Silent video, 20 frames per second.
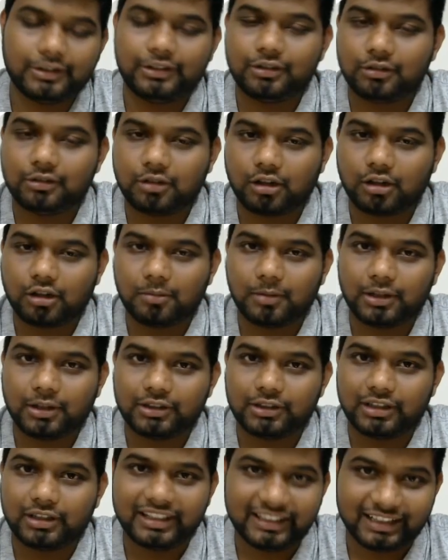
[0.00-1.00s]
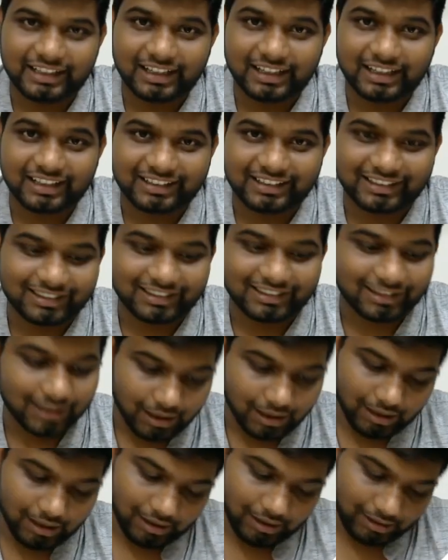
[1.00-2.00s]
to talk about the ENT.
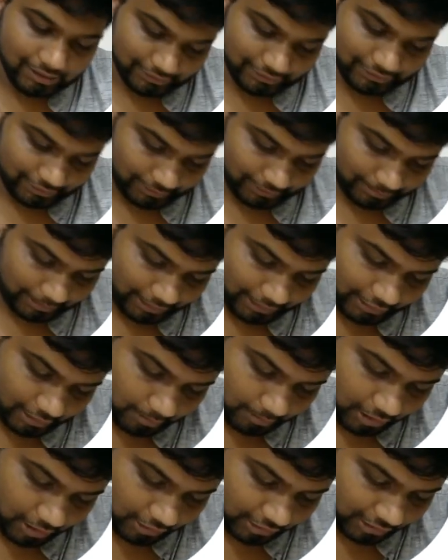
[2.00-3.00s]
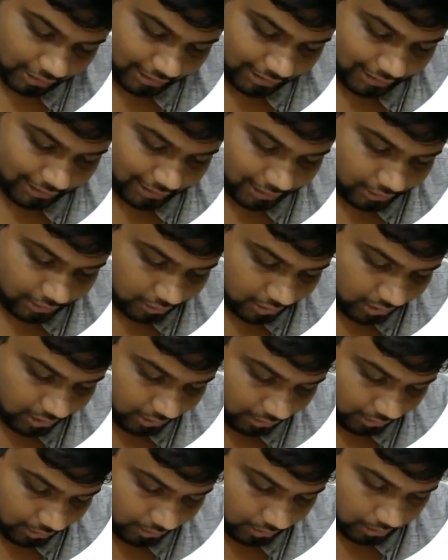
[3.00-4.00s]
So speaking about the ENT,
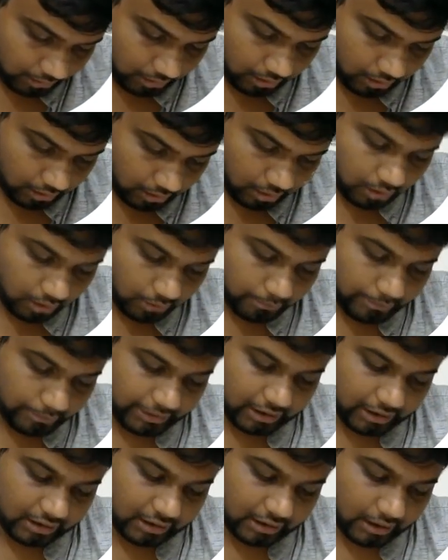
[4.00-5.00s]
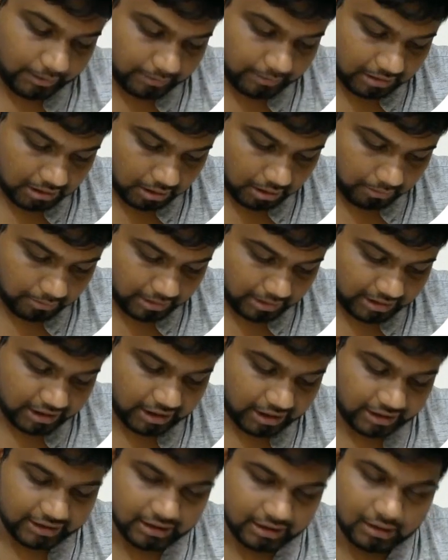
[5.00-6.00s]
we are having the very
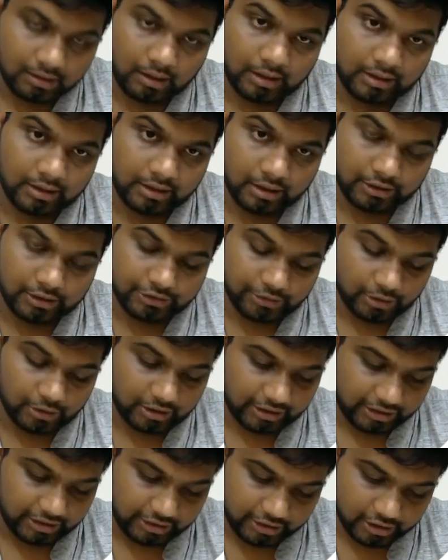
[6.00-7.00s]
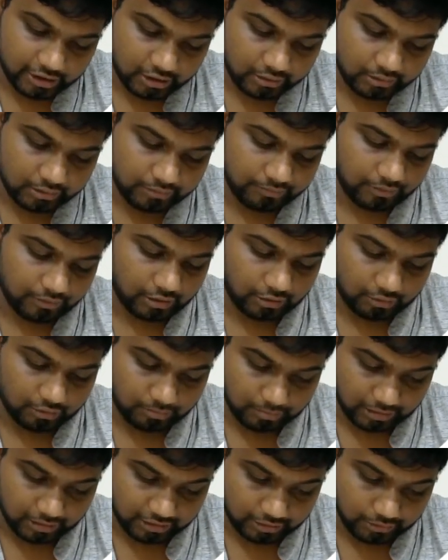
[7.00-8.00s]
high yield area is your ear,
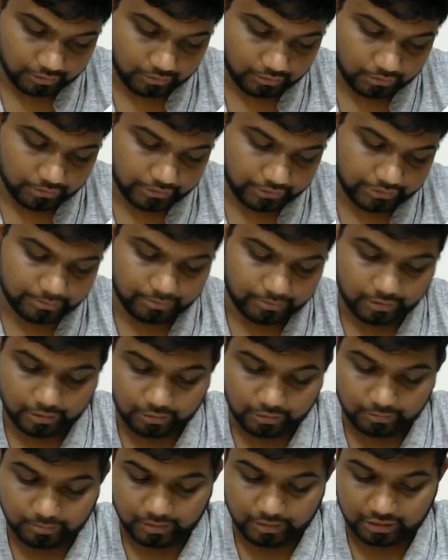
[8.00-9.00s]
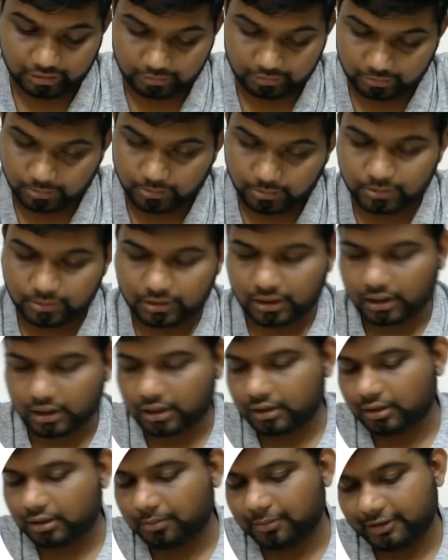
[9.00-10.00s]
followed by the nose, followed by the throat
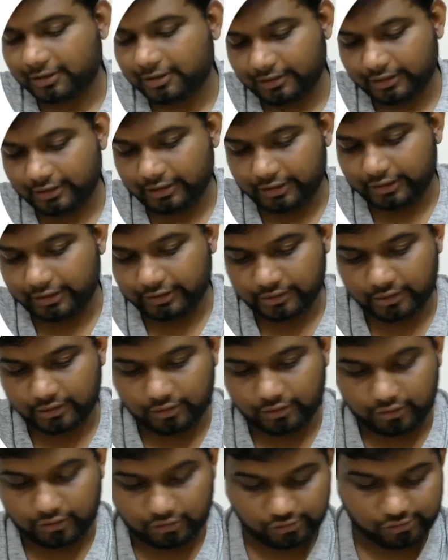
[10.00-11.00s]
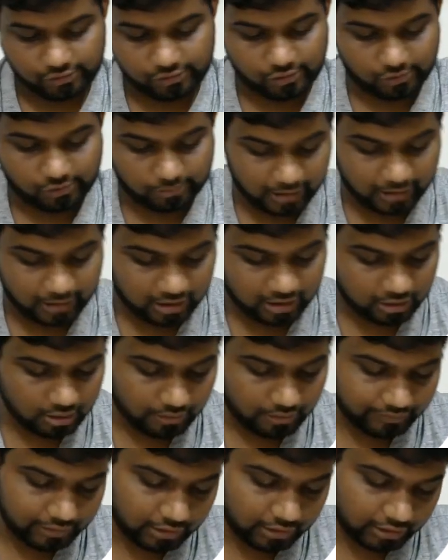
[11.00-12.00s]
and the miscellaneous conditions. So speaking
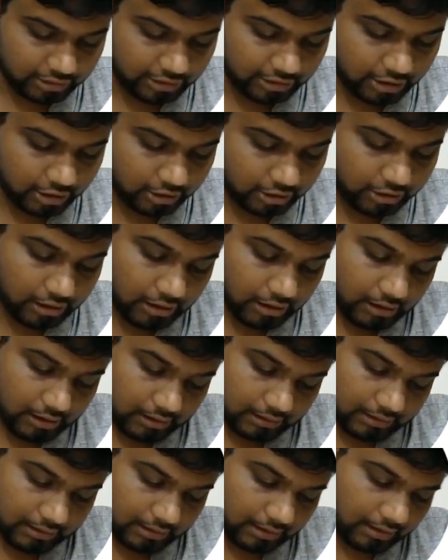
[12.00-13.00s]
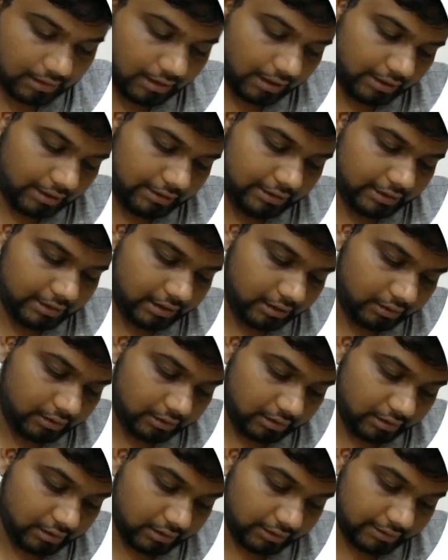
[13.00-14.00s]
of that ear, in the ENT,
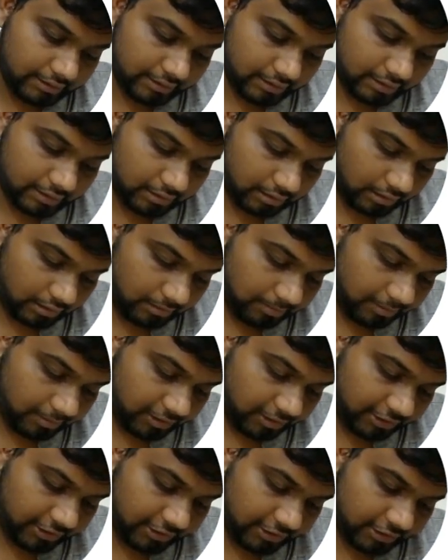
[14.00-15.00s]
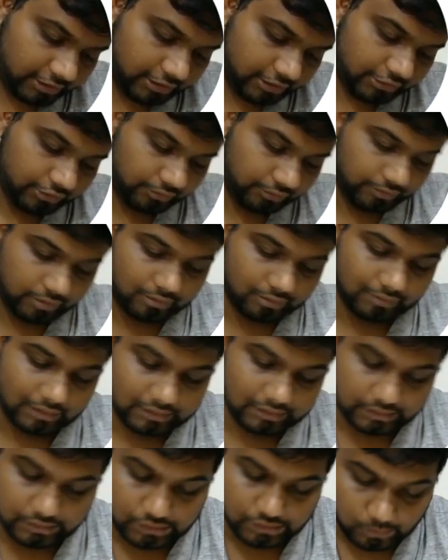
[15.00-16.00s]
the 60% of the
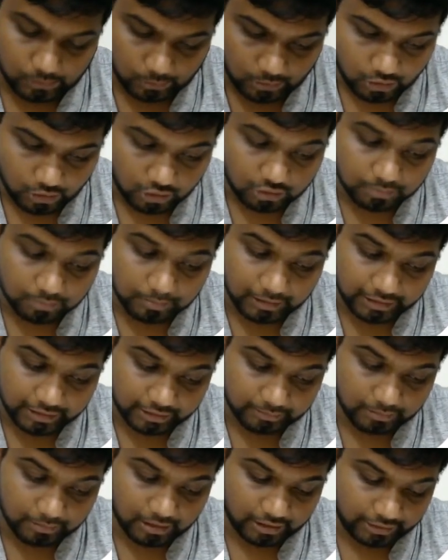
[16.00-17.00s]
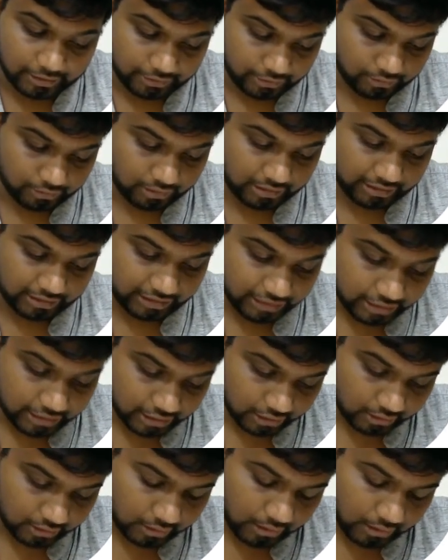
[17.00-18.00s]
questions are occupied by your
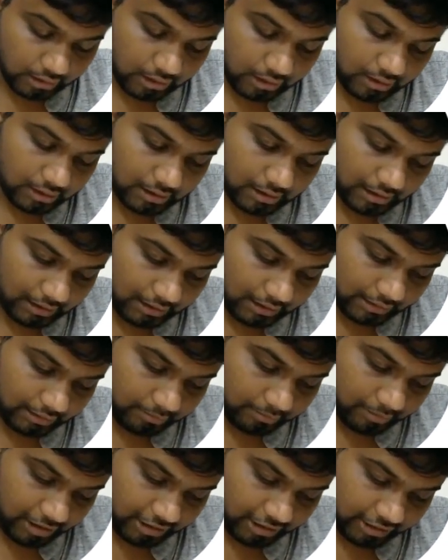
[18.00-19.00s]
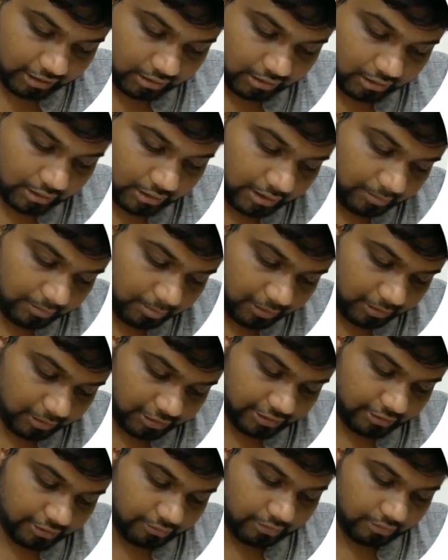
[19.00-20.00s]
ear, and remaining
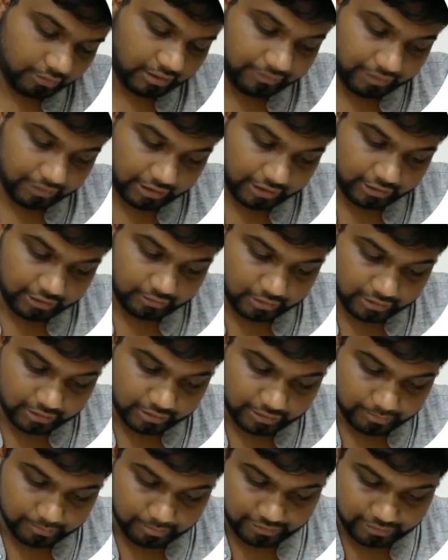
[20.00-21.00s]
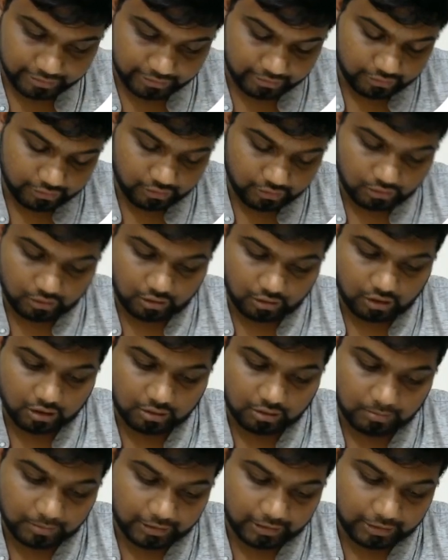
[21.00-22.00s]
30%, 25 to 30% are
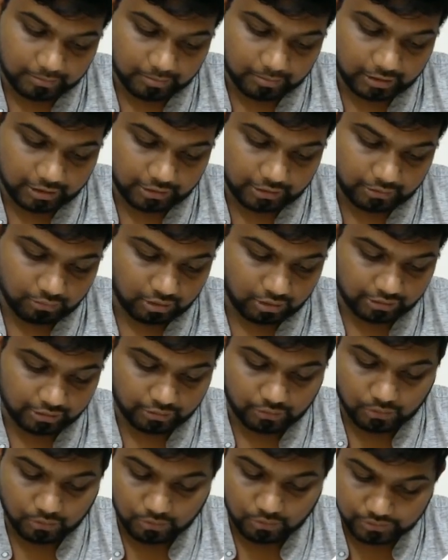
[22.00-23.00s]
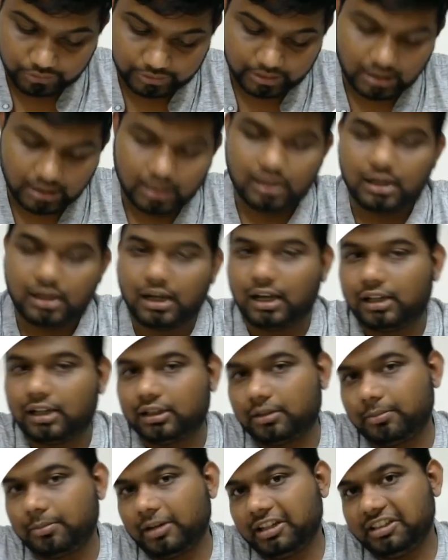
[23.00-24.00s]
occupied by your nose, and
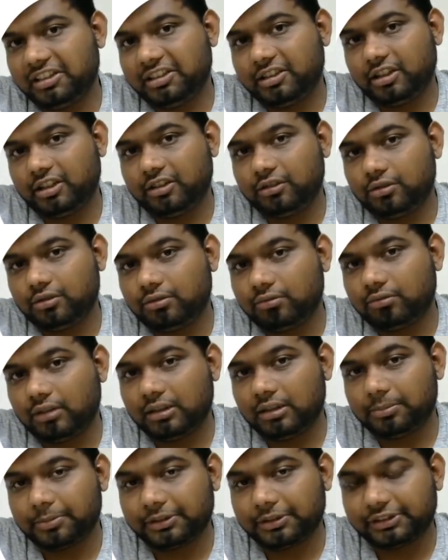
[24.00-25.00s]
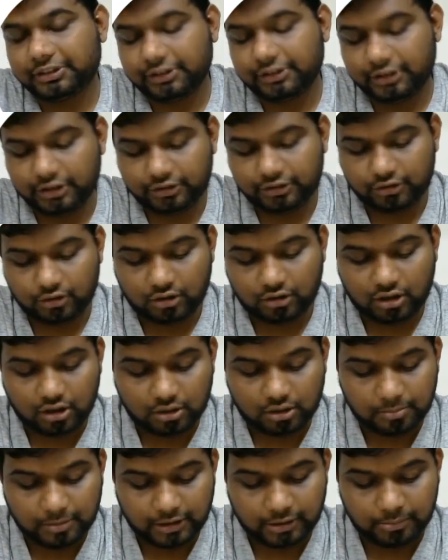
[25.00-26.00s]
remaining 10 to 12% are
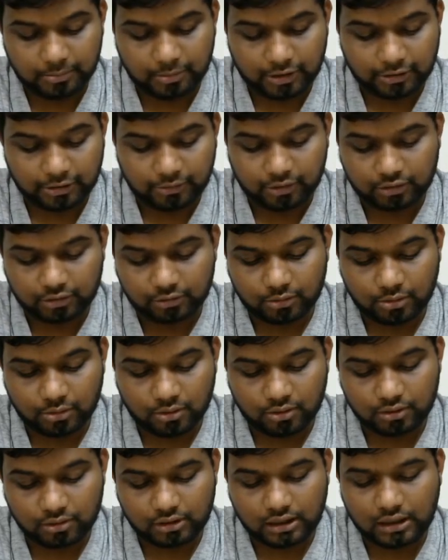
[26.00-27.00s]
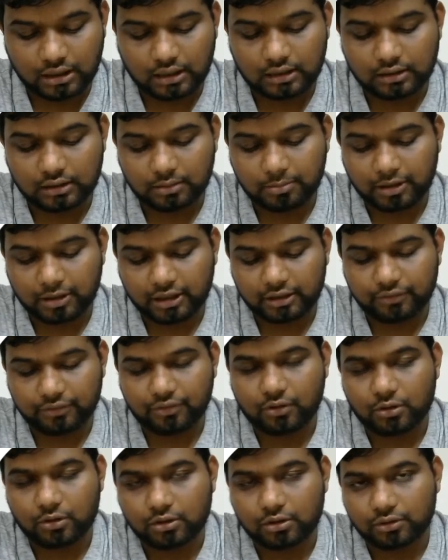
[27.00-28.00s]
occupied by your throat, and remaining
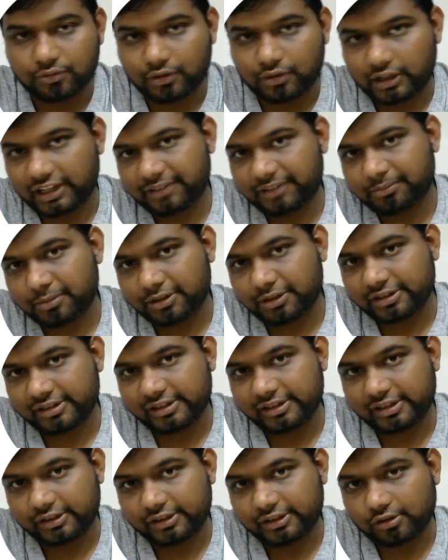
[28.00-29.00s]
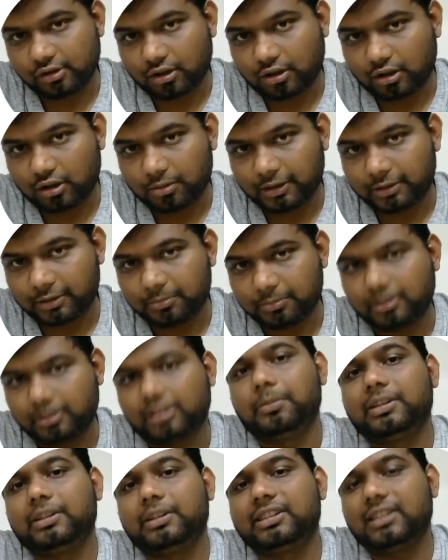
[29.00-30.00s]
4 to 5% are occupied by
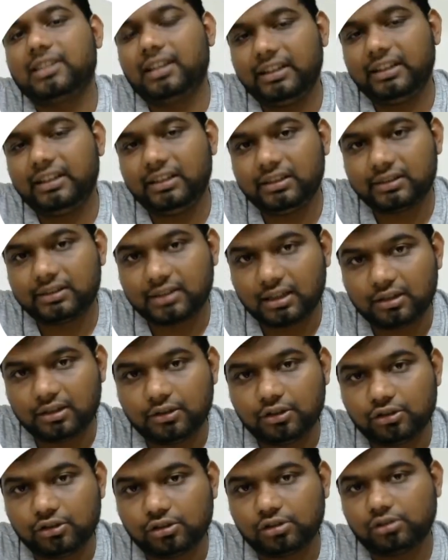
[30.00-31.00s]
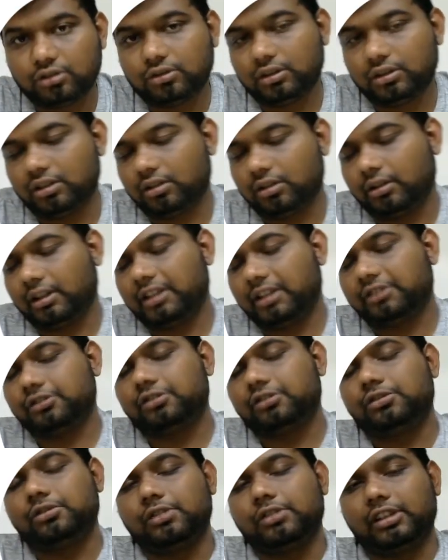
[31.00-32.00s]
the miscellaneous conditions in relation
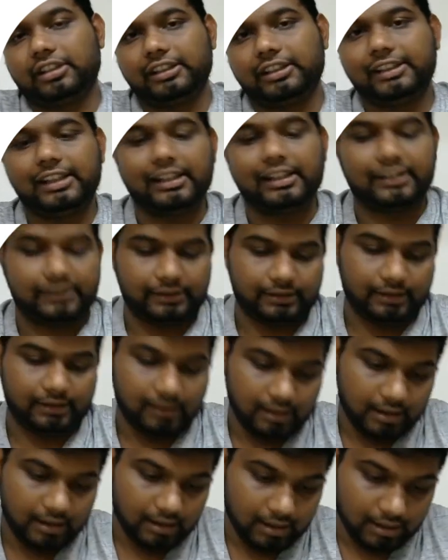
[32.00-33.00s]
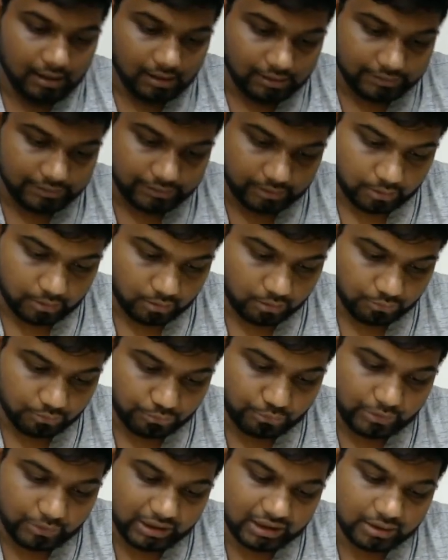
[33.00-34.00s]
to your ENT.
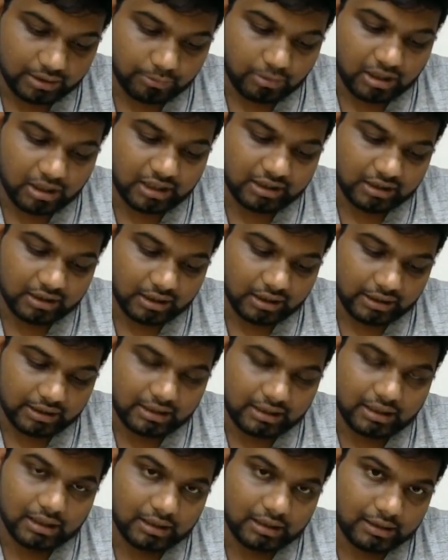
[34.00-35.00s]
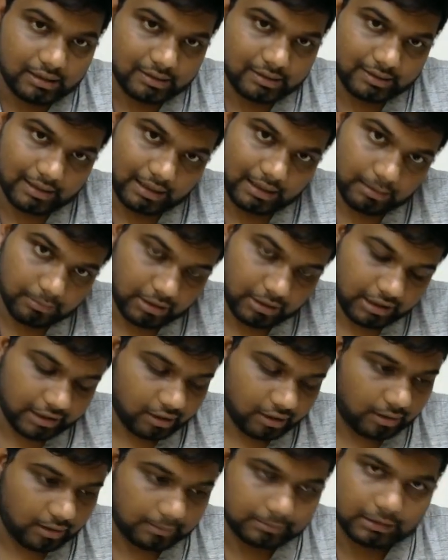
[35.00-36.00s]
So we divide the ENT same like
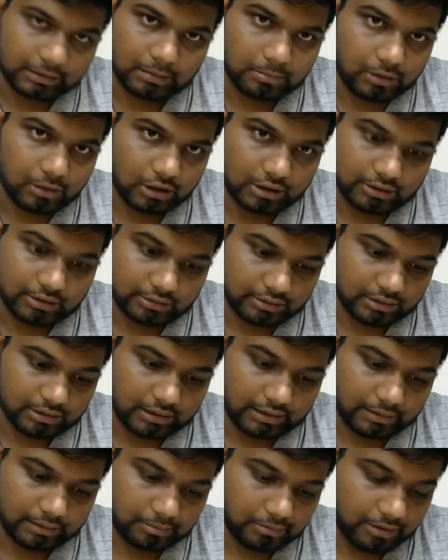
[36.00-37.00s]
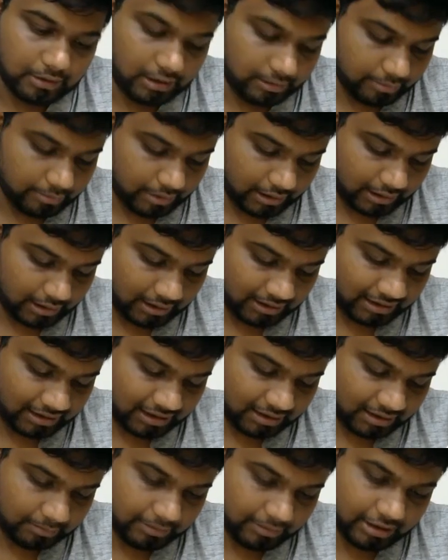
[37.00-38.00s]
ophthalmology, like we divide anatomy